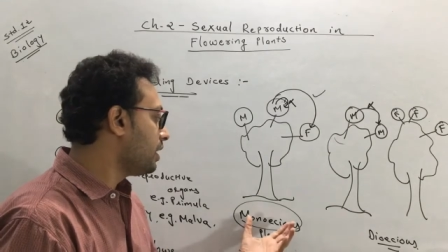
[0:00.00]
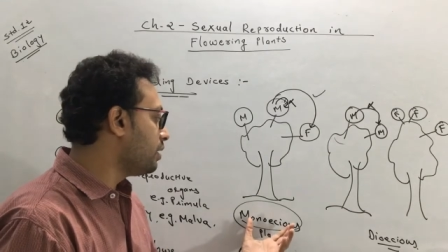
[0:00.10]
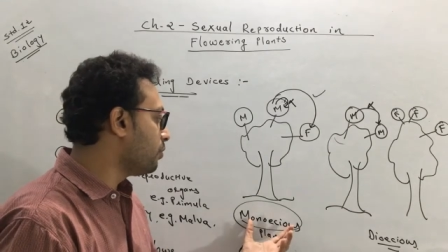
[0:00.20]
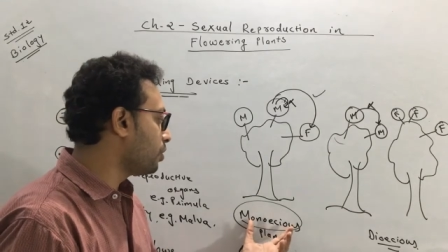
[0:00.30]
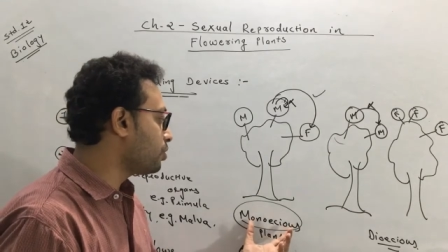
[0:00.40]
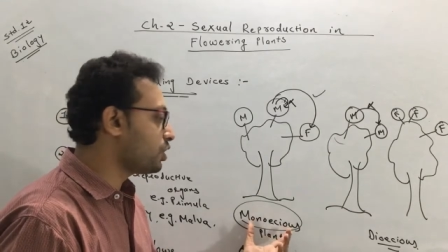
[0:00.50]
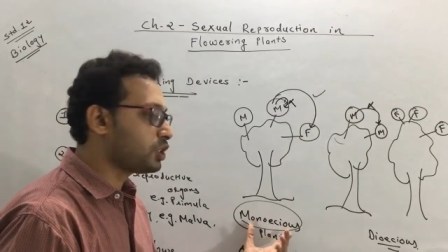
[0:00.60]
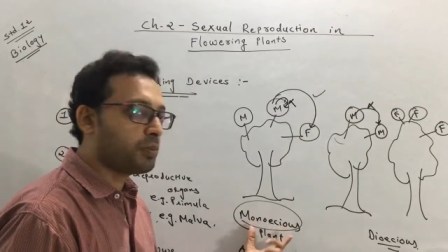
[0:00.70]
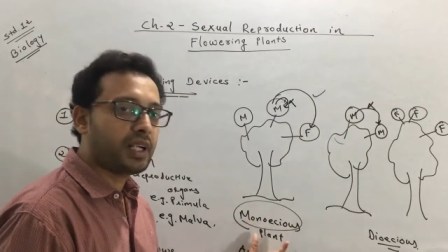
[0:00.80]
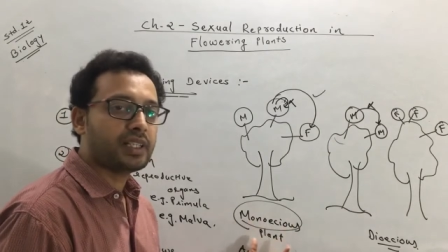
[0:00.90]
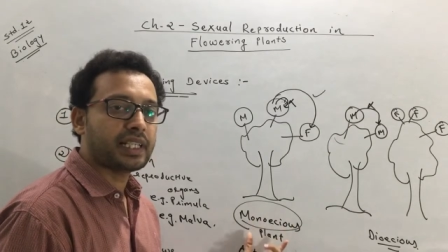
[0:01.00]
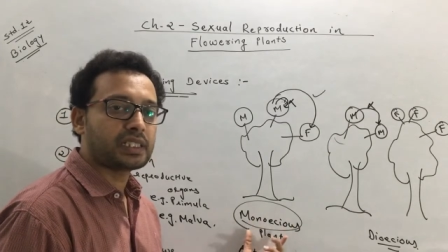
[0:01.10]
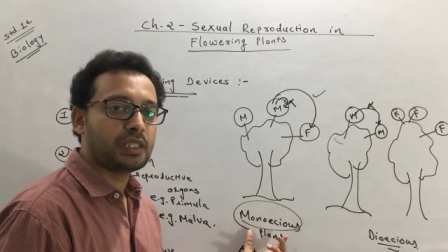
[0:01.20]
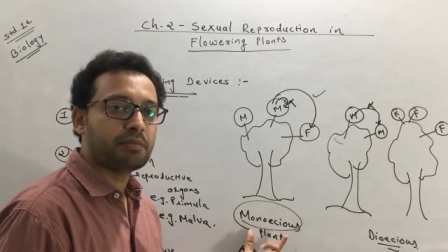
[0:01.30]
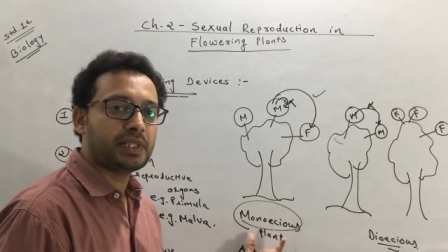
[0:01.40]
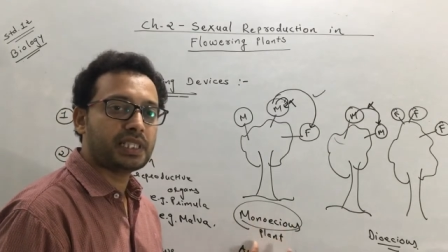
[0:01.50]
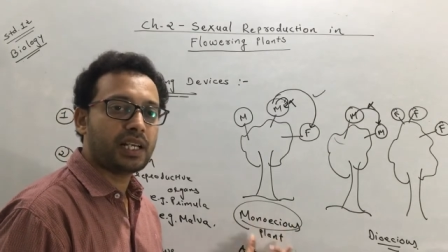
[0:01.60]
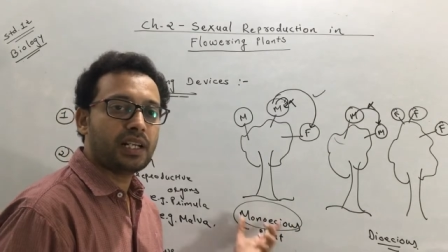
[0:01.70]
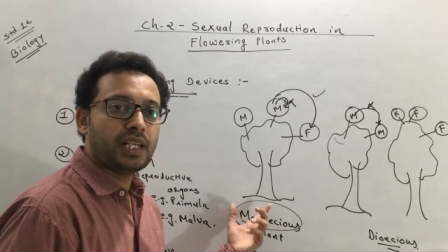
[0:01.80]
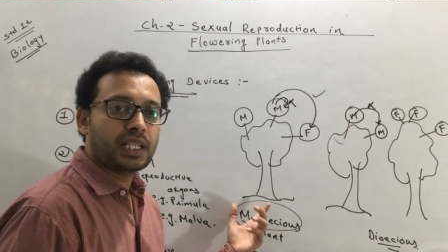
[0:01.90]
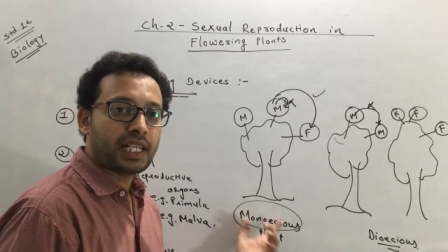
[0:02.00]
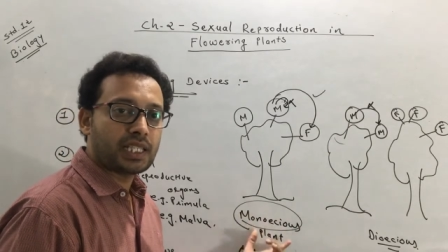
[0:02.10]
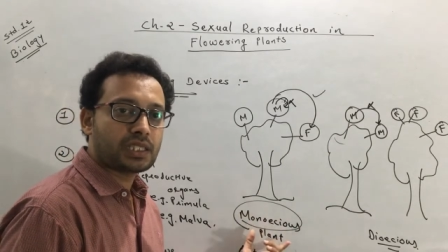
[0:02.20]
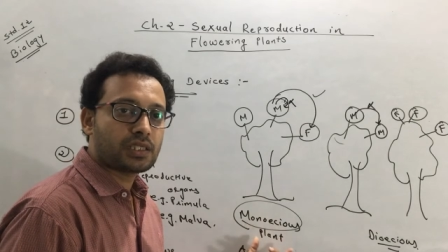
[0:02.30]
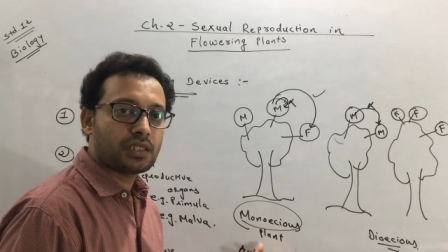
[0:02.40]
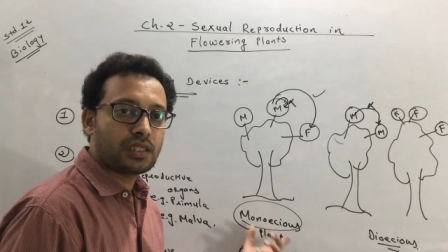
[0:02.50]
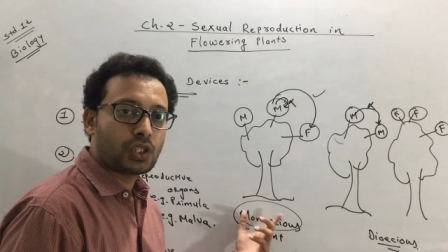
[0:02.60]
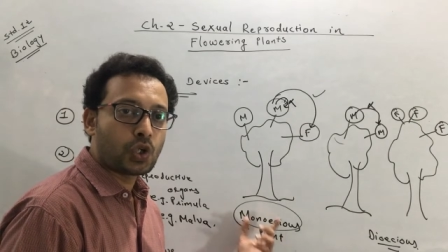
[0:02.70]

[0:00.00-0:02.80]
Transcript: In monoecious plant, the examples are castor,